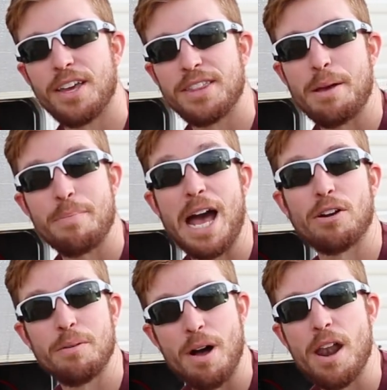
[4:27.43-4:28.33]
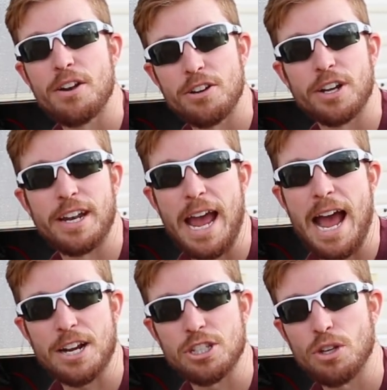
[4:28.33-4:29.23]
that that battery monitor can
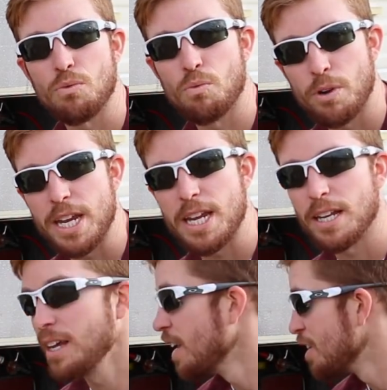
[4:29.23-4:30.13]
actually read.